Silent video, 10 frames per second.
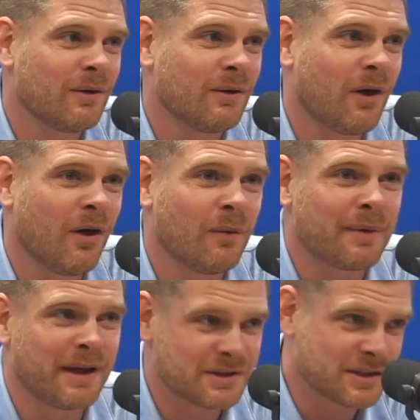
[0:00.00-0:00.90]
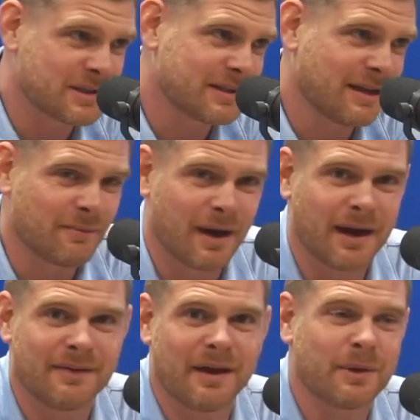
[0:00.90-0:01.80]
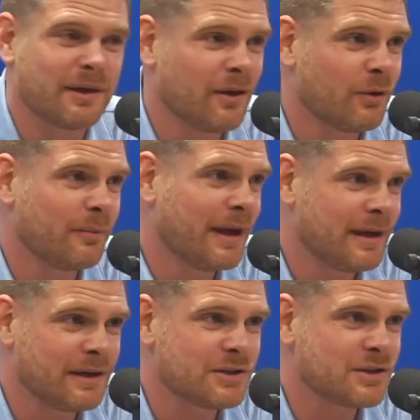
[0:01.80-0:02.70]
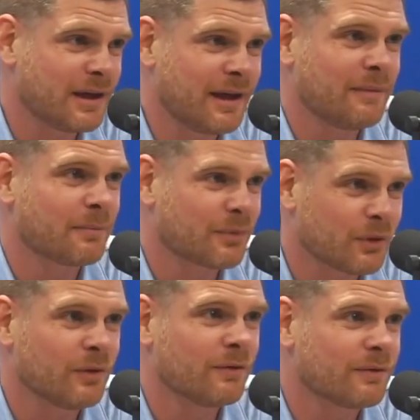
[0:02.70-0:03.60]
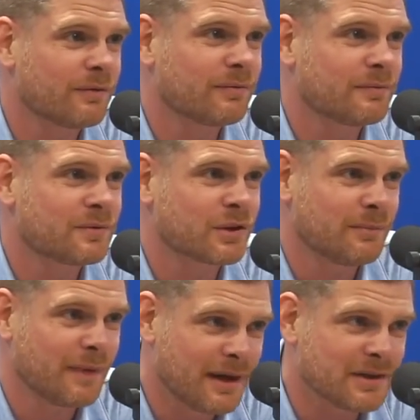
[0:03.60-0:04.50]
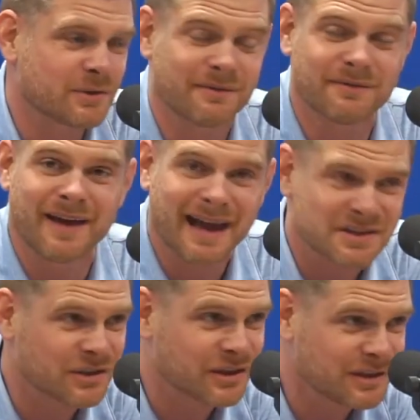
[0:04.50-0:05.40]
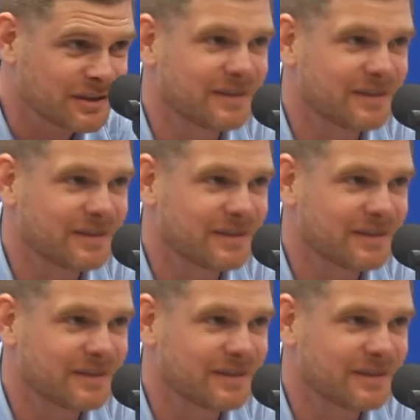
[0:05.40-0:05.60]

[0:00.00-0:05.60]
all patients of mine that we co-manage improve tremendously faster.